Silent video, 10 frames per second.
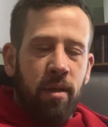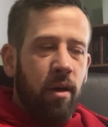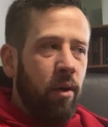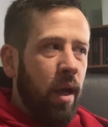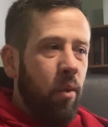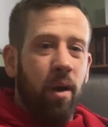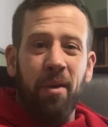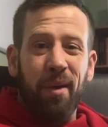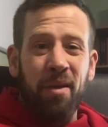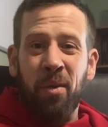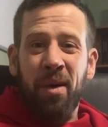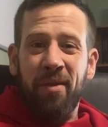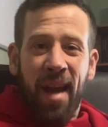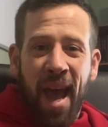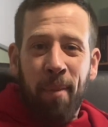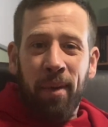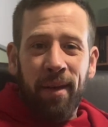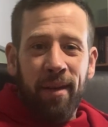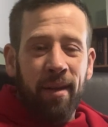Okay, what in the world even happened?